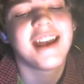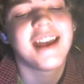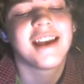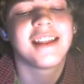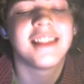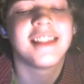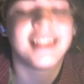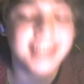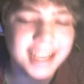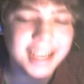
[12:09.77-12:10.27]

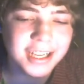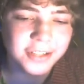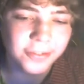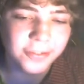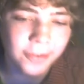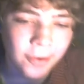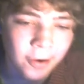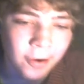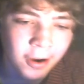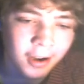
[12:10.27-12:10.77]
these
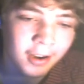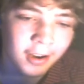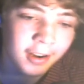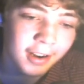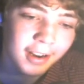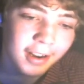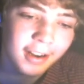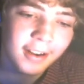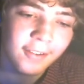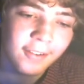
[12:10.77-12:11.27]
four
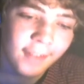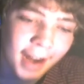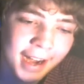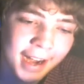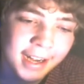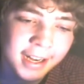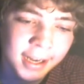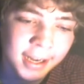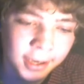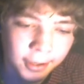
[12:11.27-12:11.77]
right
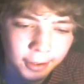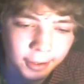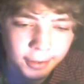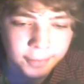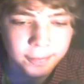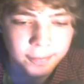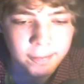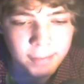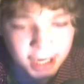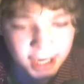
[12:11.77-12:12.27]
here,
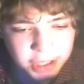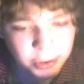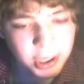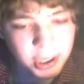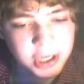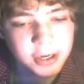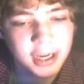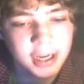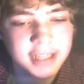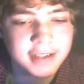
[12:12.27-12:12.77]
Metroid
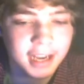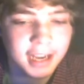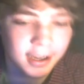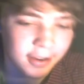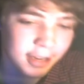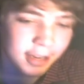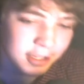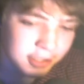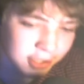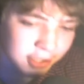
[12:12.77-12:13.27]
Dread,
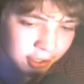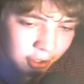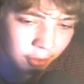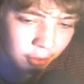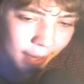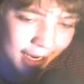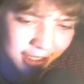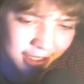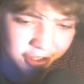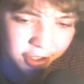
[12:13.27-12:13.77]
Psychonauts 2,
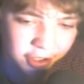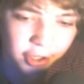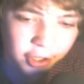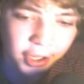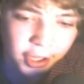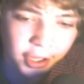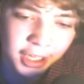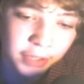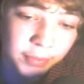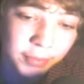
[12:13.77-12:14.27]
Ratchet and
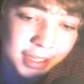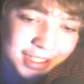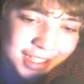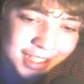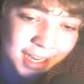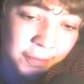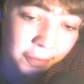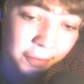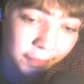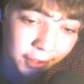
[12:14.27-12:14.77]
Clank, and Resident
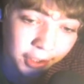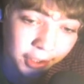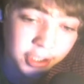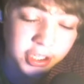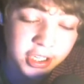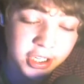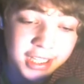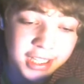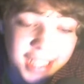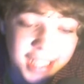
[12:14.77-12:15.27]
Evil Village,
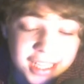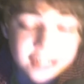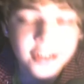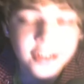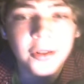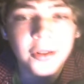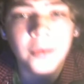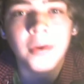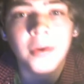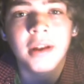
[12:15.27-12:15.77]
these are
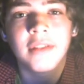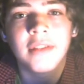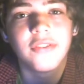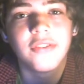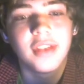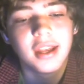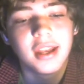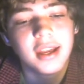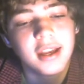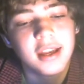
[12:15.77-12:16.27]
the ones
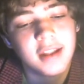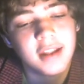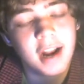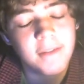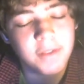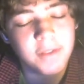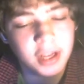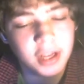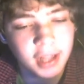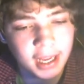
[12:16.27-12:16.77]
that I
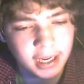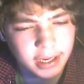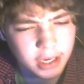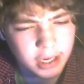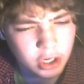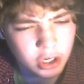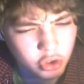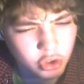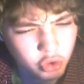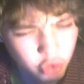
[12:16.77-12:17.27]
feel like
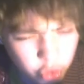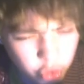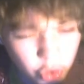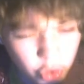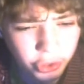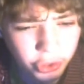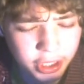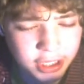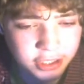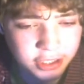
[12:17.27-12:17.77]

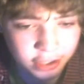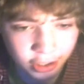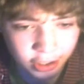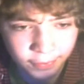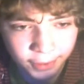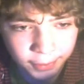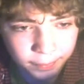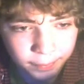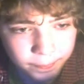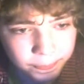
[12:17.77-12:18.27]
truly deserve
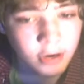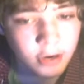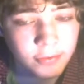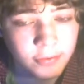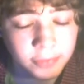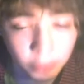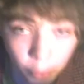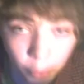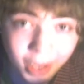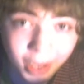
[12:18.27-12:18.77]
it.
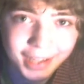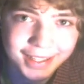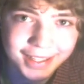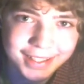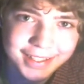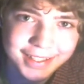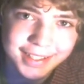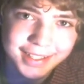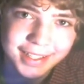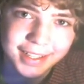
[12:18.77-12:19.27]
For
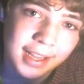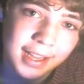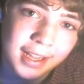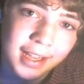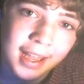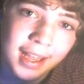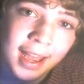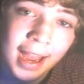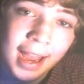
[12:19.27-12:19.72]
once, I